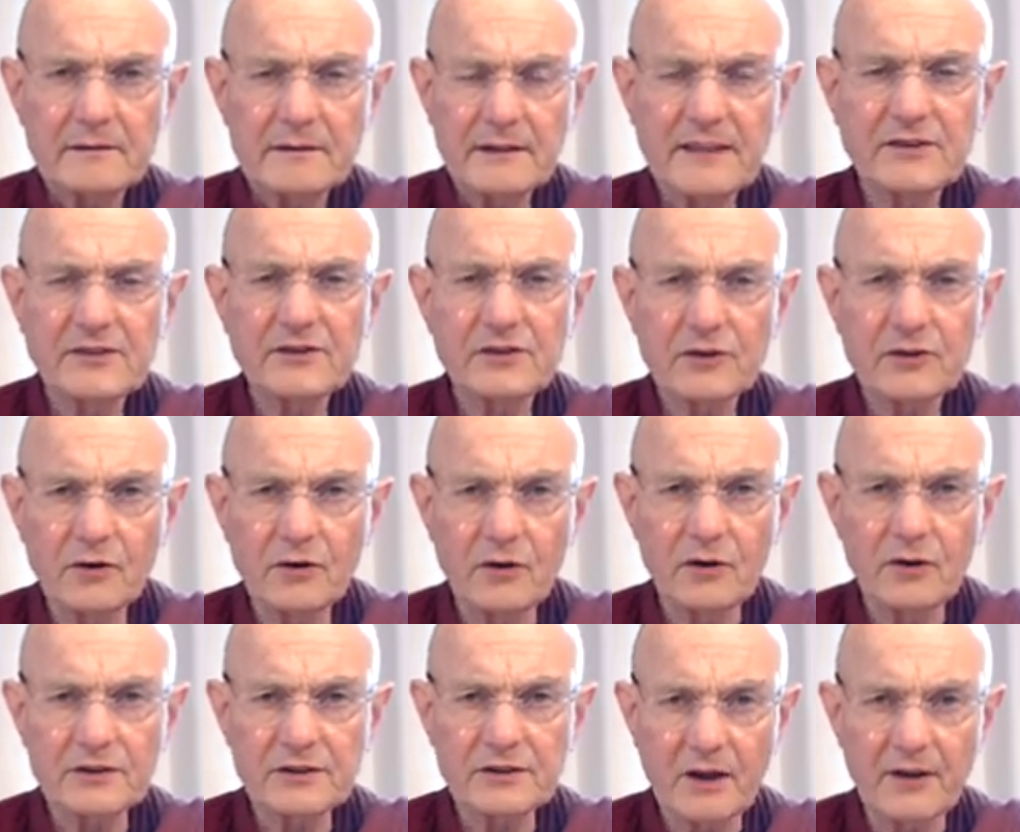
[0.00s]

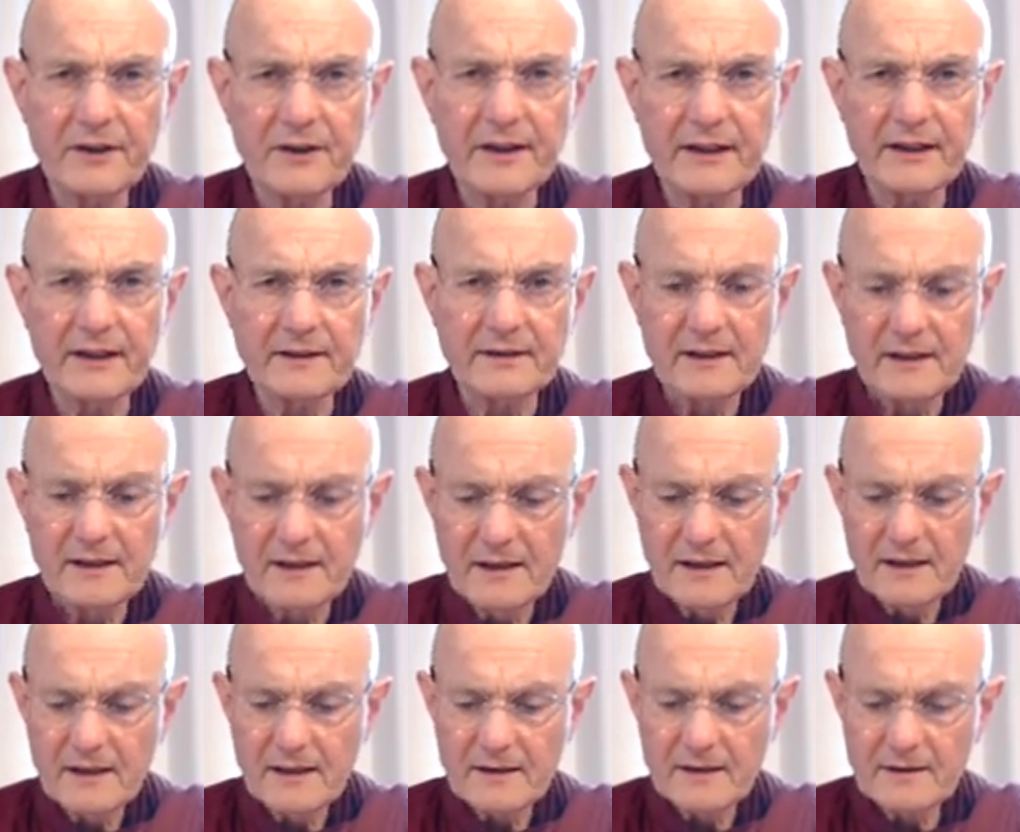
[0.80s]
discourse on it.
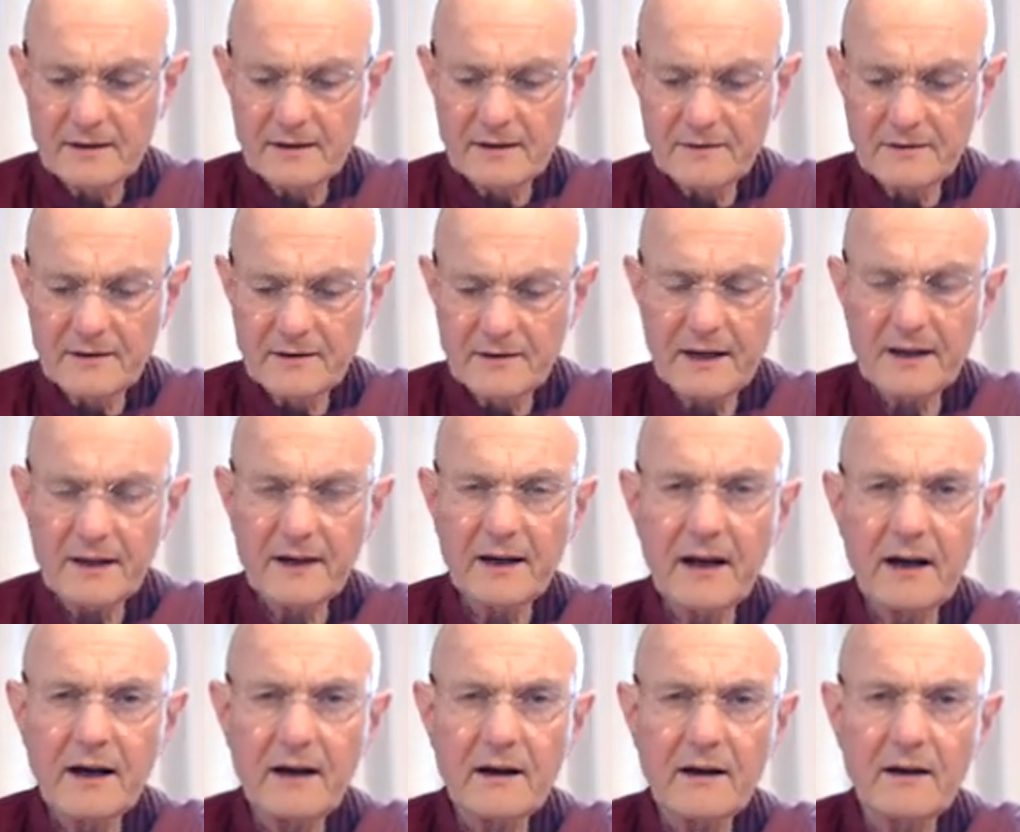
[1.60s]

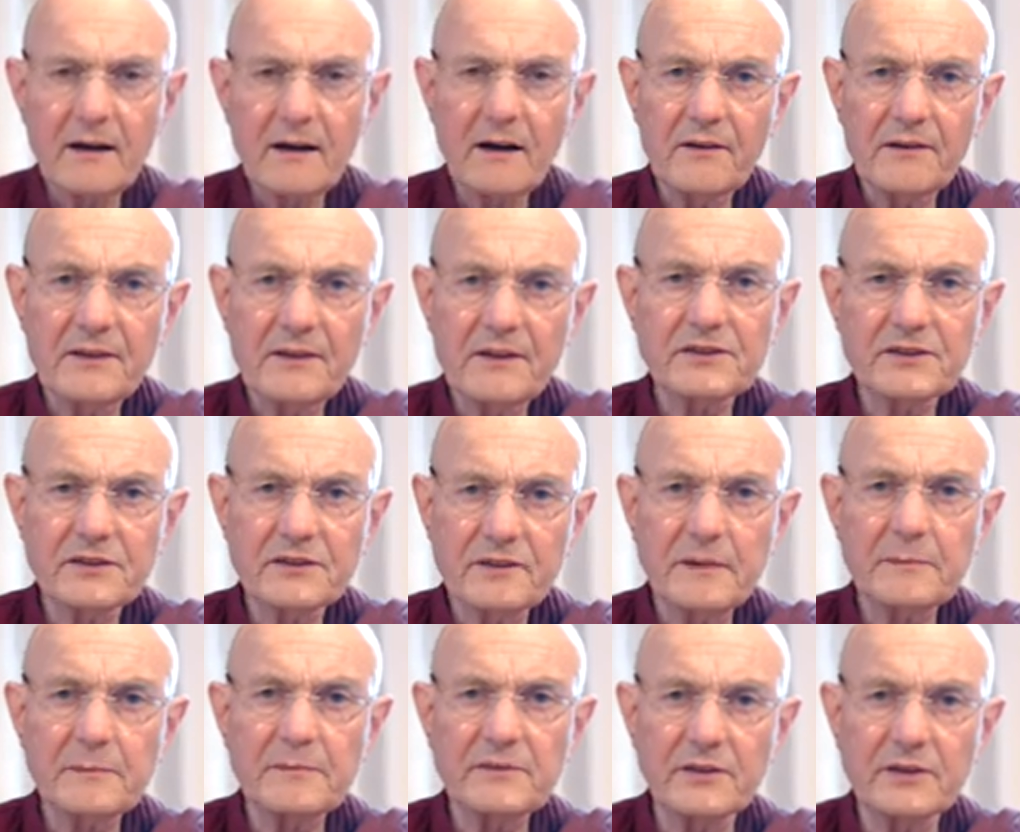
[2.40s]
There are other
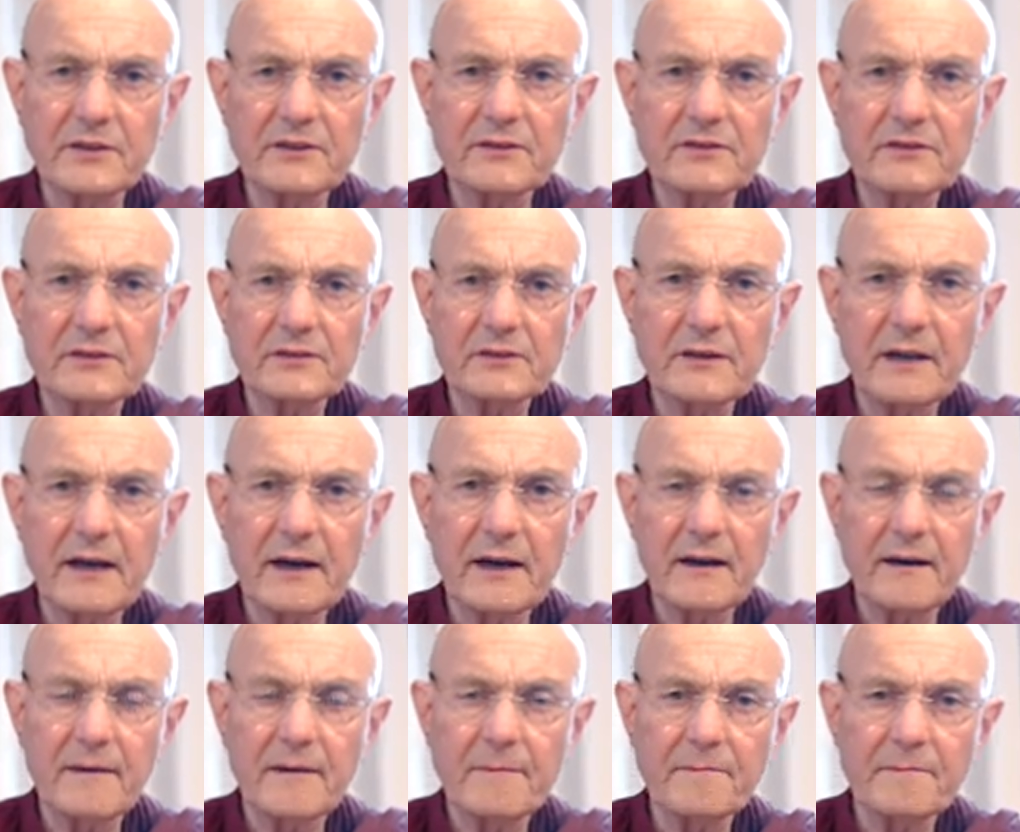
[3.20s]
scriptures,
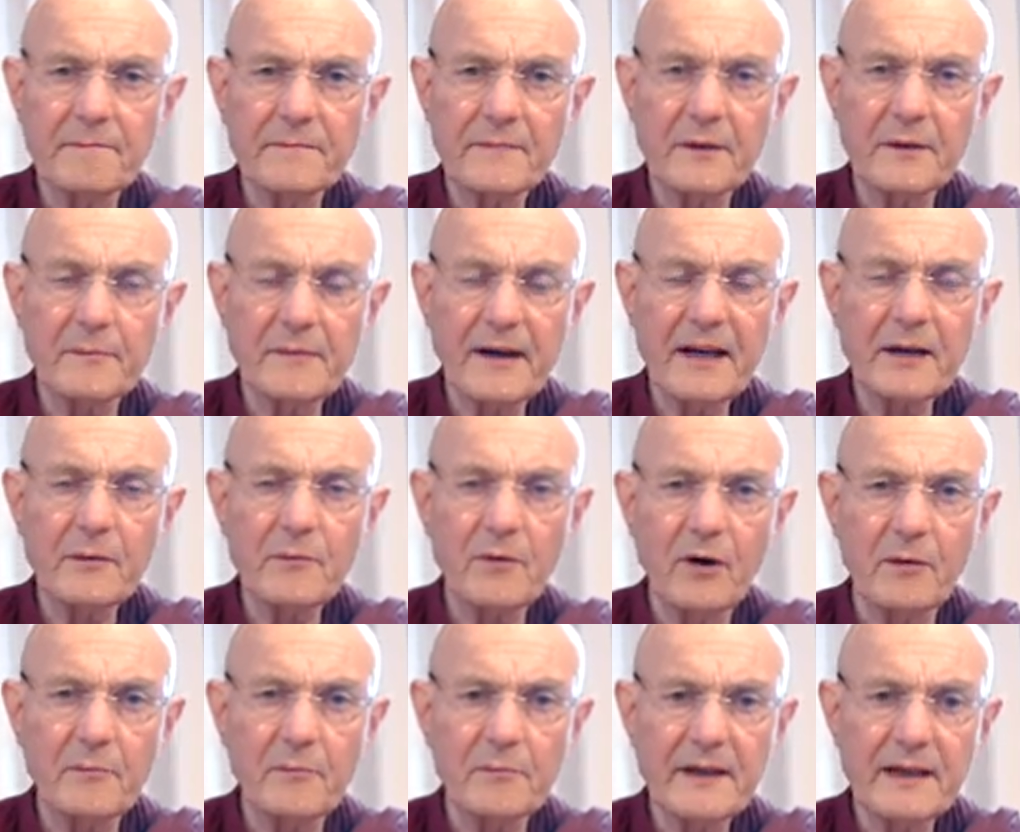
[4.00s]
the
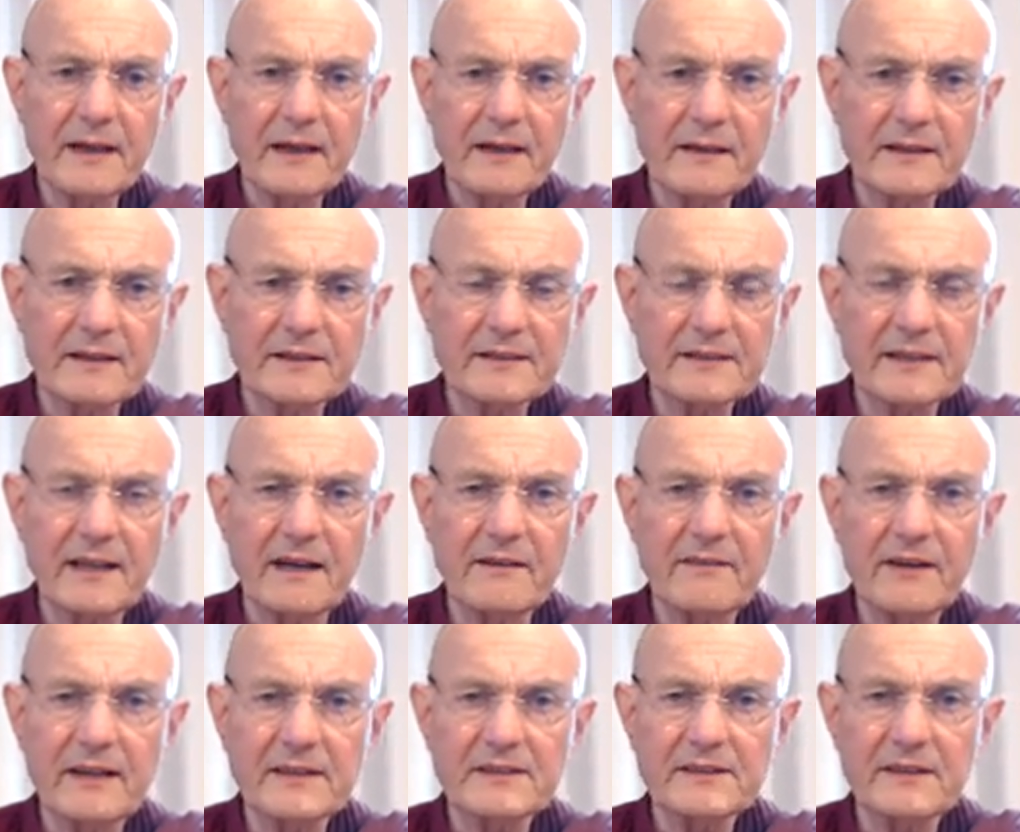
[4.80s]
main one being the
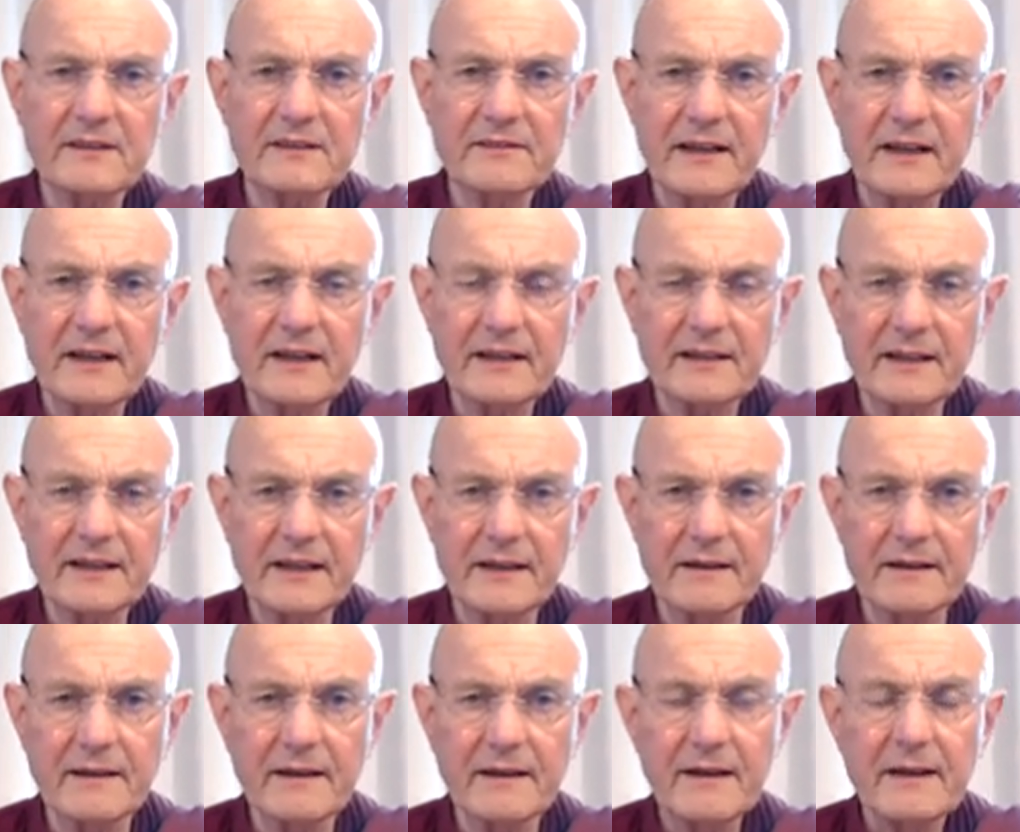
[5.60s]

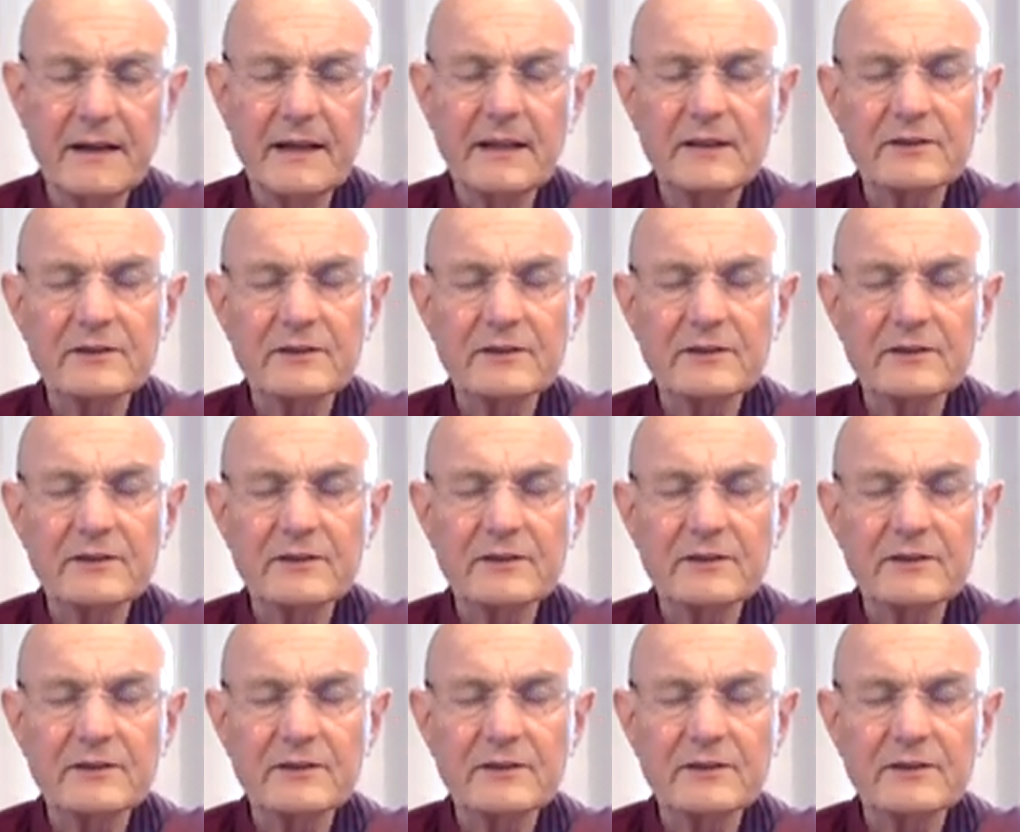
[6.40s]
Sarvastivadin.